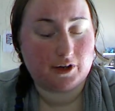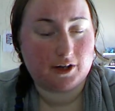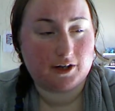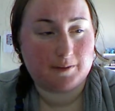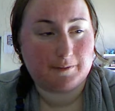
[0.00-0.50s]

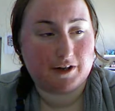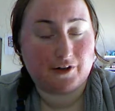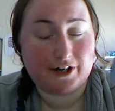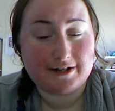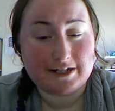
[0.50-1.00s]
a
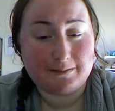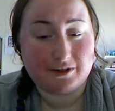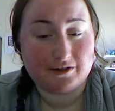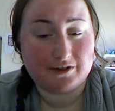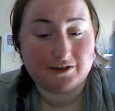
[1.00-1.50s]
fun idea,
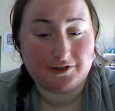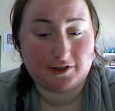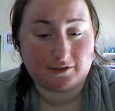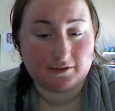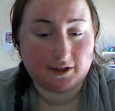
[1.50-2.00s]
because you
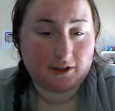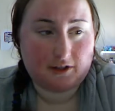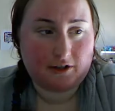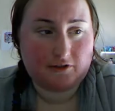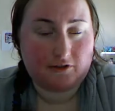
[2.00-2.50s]
can
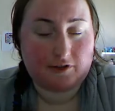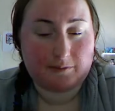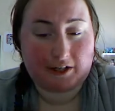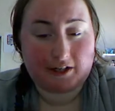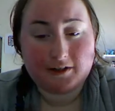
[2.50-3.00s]
use
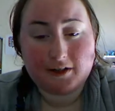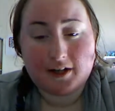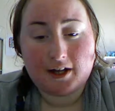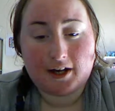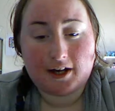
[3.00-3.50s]
them again.